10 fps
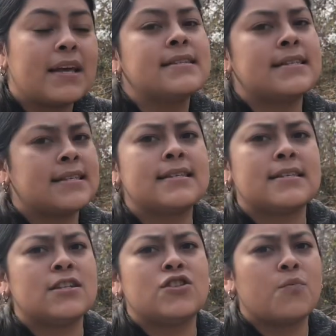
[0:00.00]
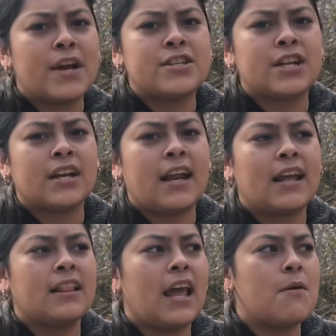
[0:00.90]
because this is a situation,
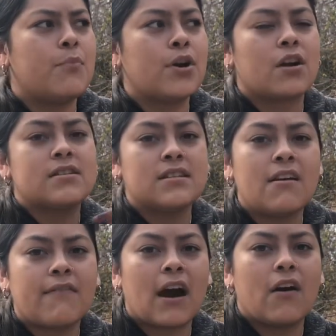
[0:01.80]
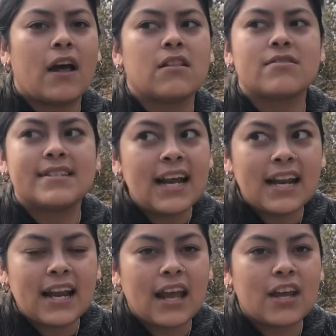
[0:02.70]
like they put our stuff out and they're
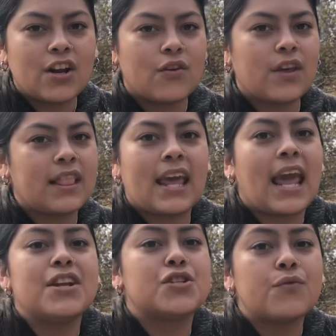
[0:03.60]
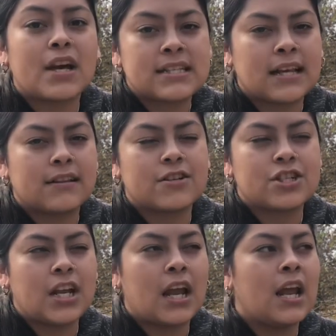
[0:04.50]
selling it, you know, they can't do that, it's not their
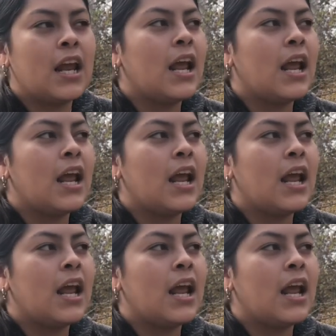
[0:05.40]
shit.